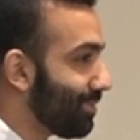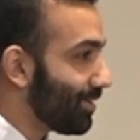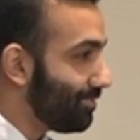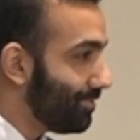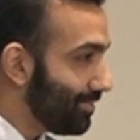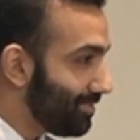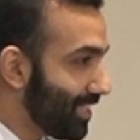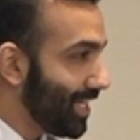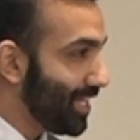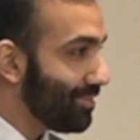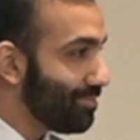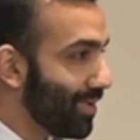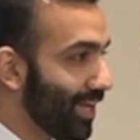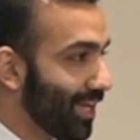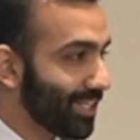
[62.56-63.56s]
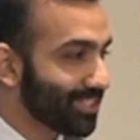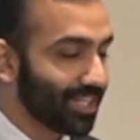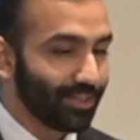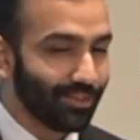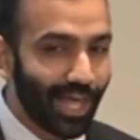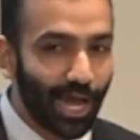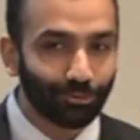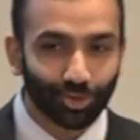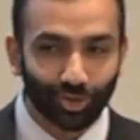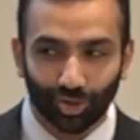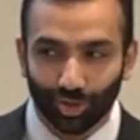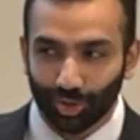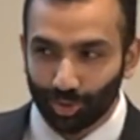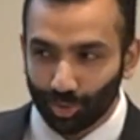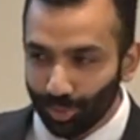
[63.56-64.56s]
about 15 minutes, a loud
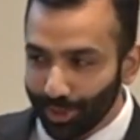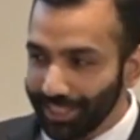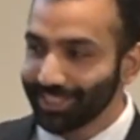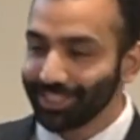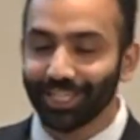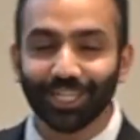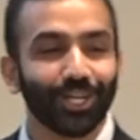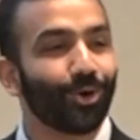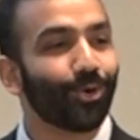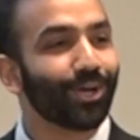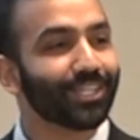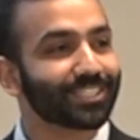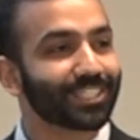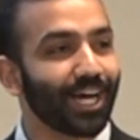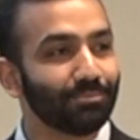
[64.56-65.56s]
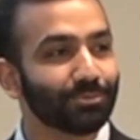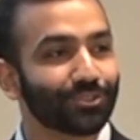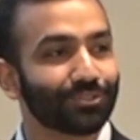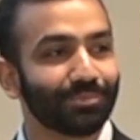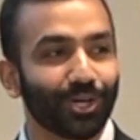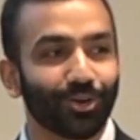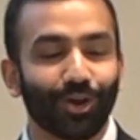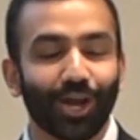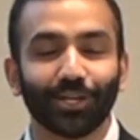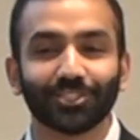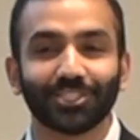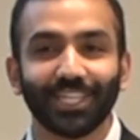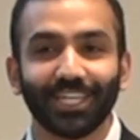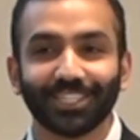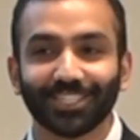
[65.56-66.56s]
screeching noise comes from your ground
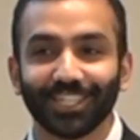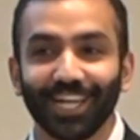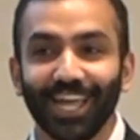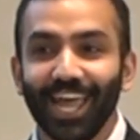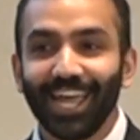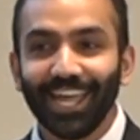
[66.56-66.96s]
station,